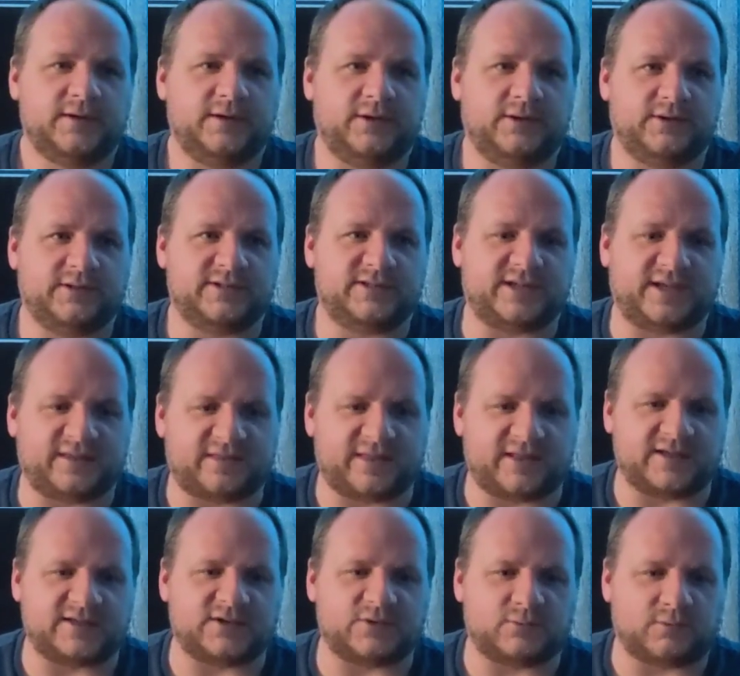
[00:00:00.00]
you can see
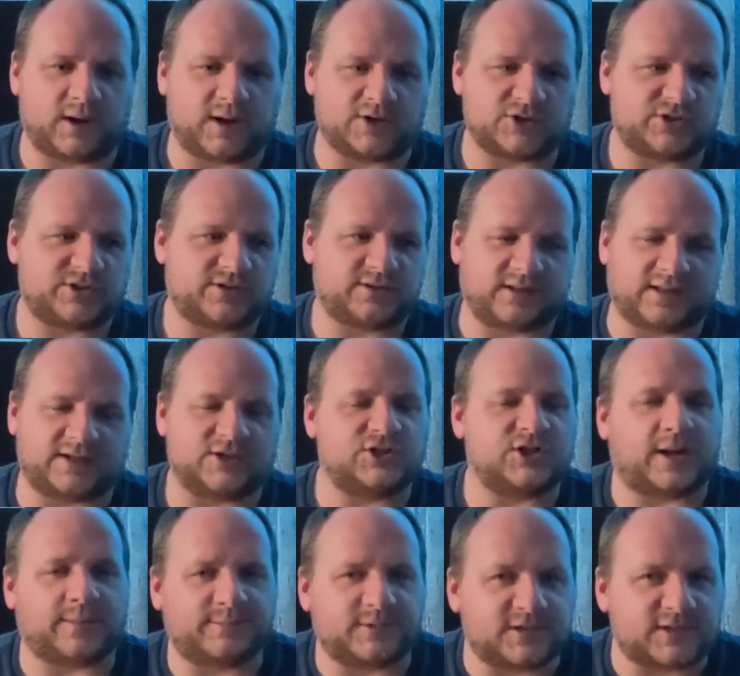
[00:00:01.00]
things are rushed, like
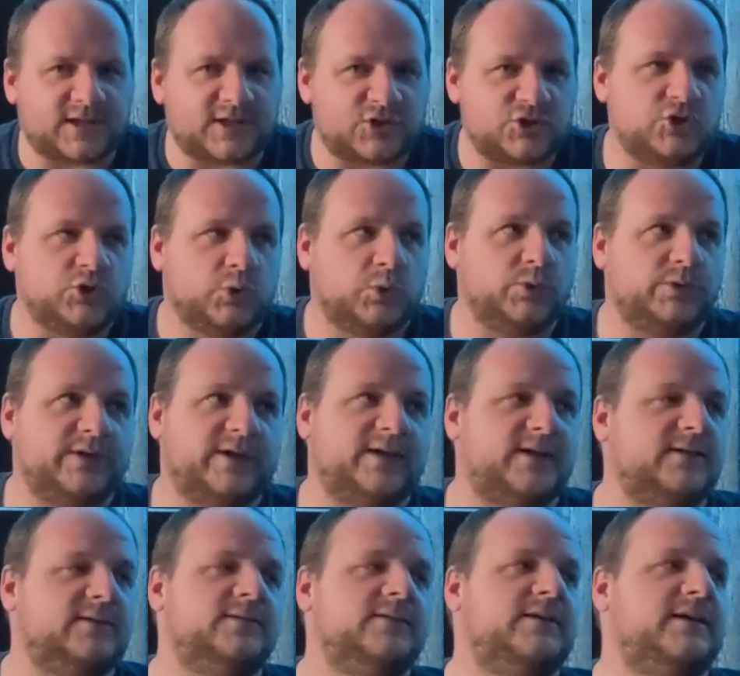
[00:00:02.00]
chapters get shorter.